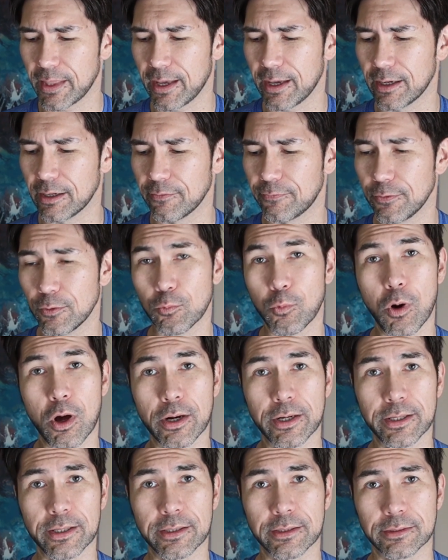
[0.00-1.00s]
And if you
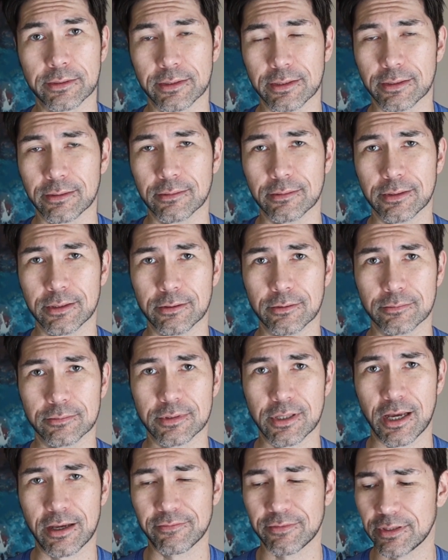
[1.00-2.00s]
want to, you know,
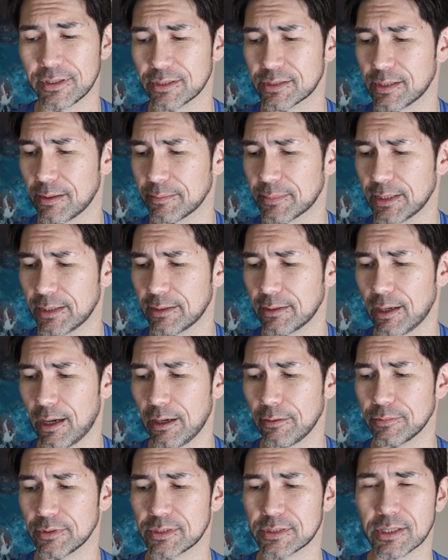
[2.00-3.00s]
dive into something,
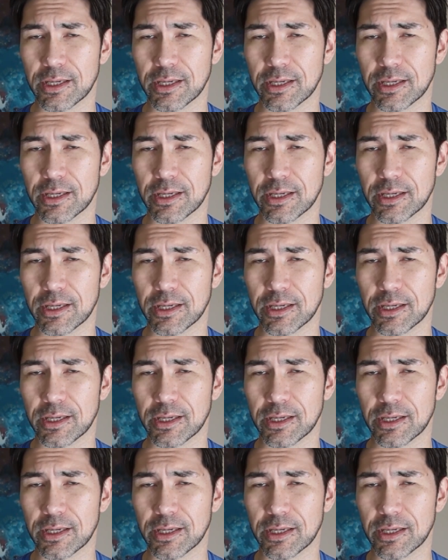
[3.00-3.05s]
I would